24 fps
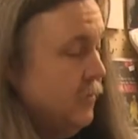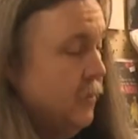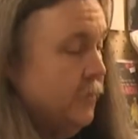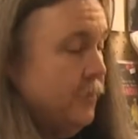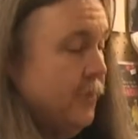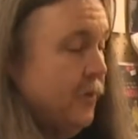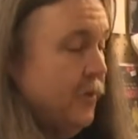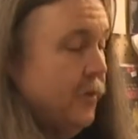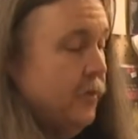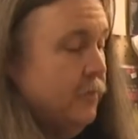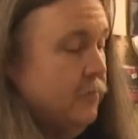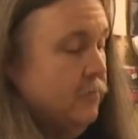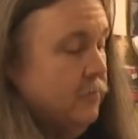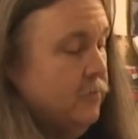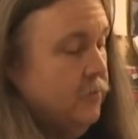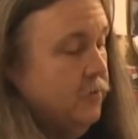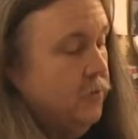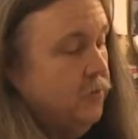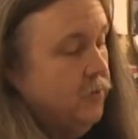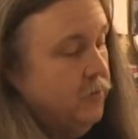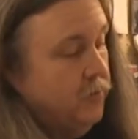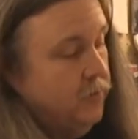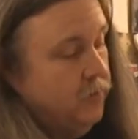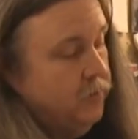Depending,
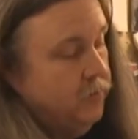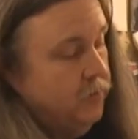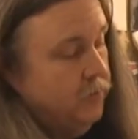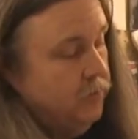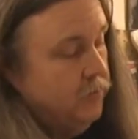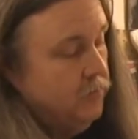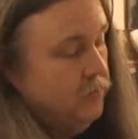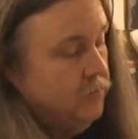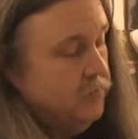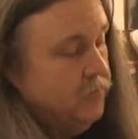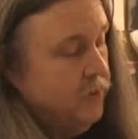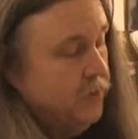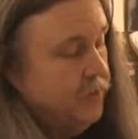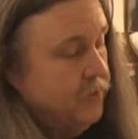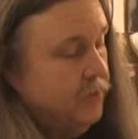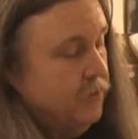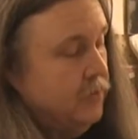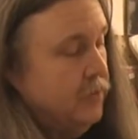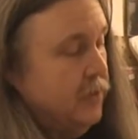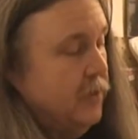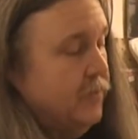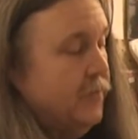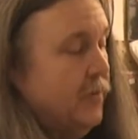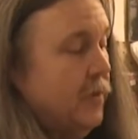you can take
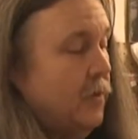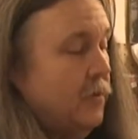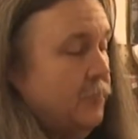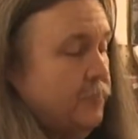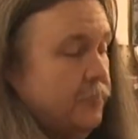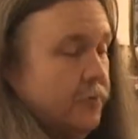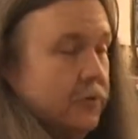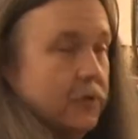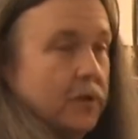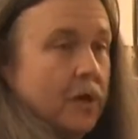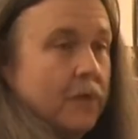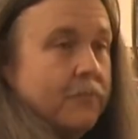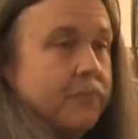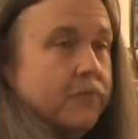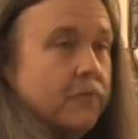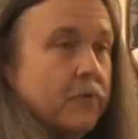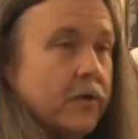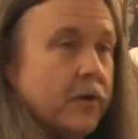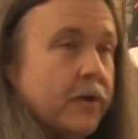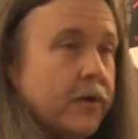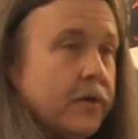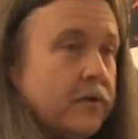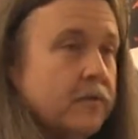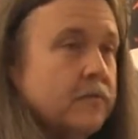the sleeve out, put it
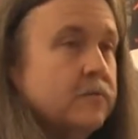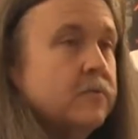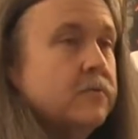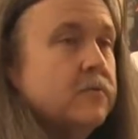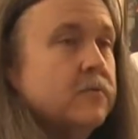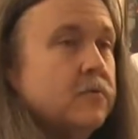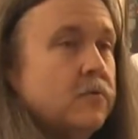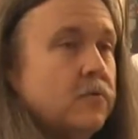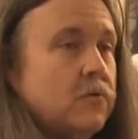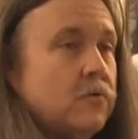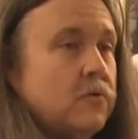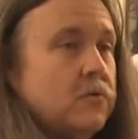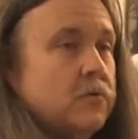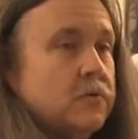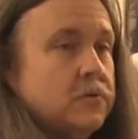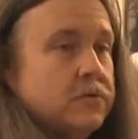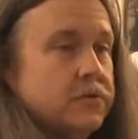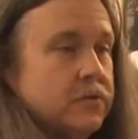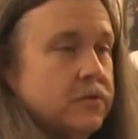upright, or